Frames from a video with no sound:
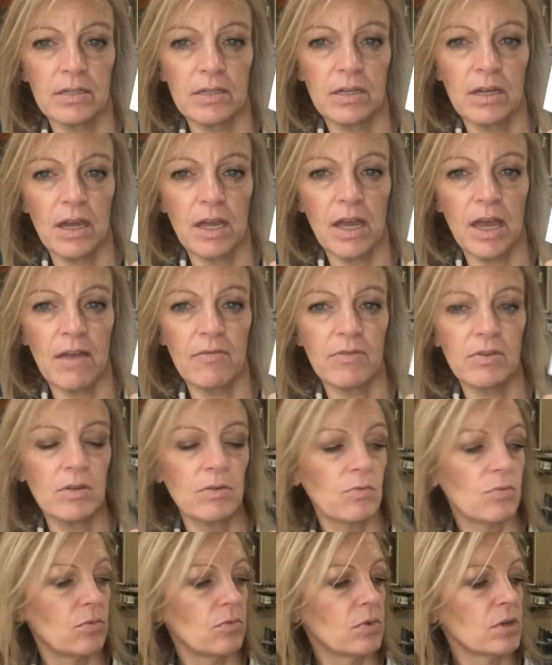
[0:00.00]
And I haven't
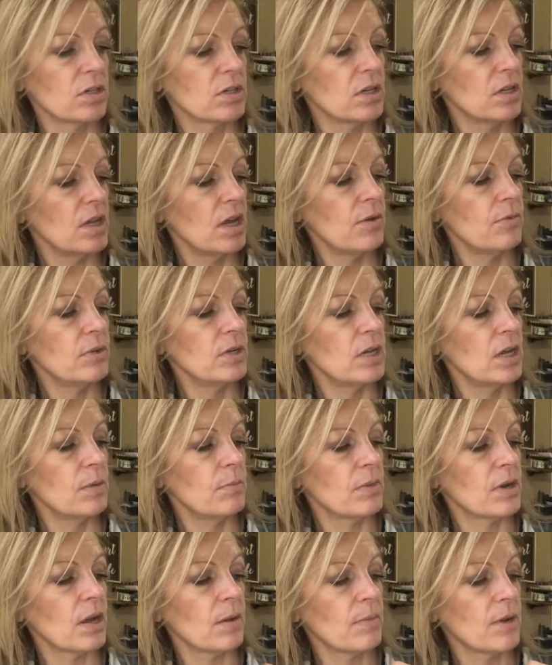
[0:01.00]
worked on that one yet,
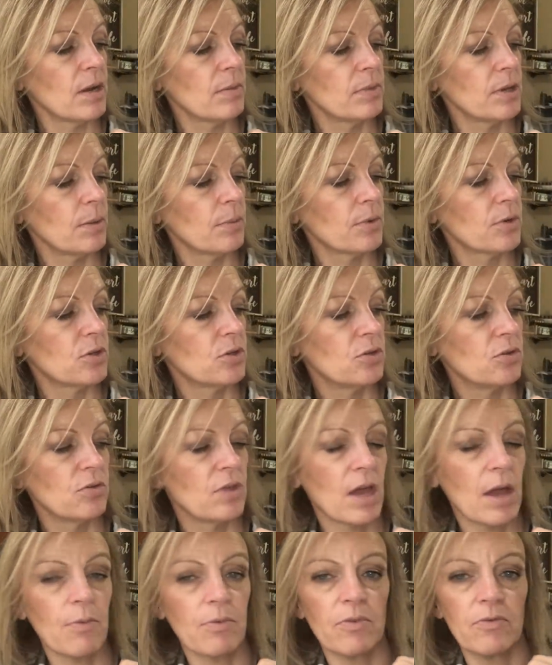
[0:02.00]
but I might be able to do
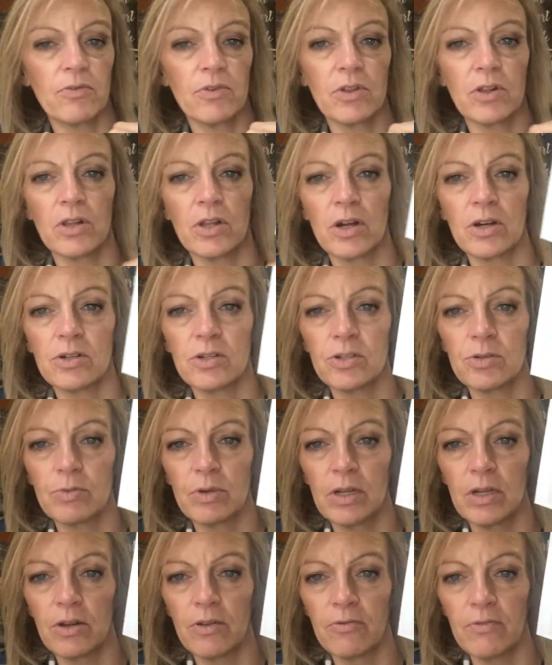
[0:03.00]
that one for the largest
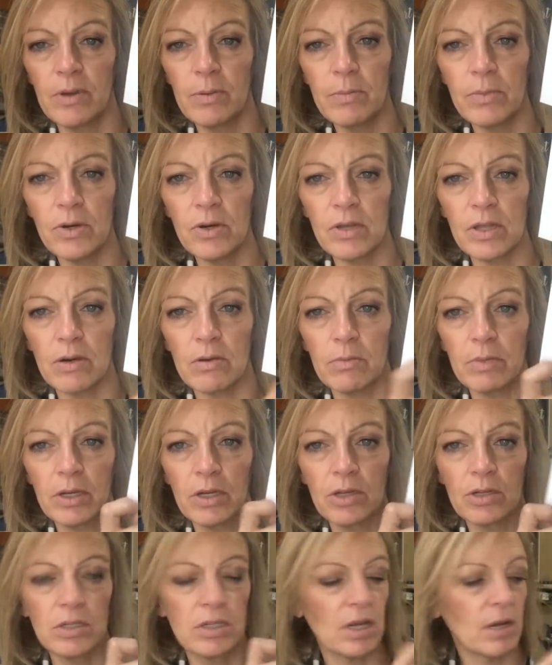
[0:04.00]
one in November. That would be a
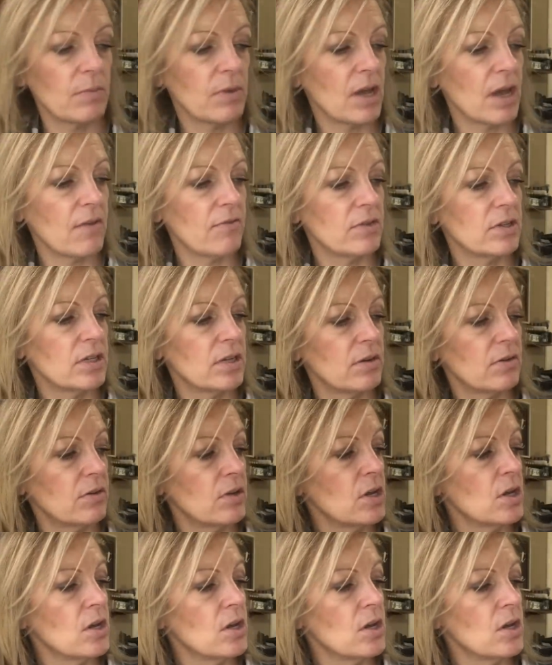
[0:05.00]
good time to have it done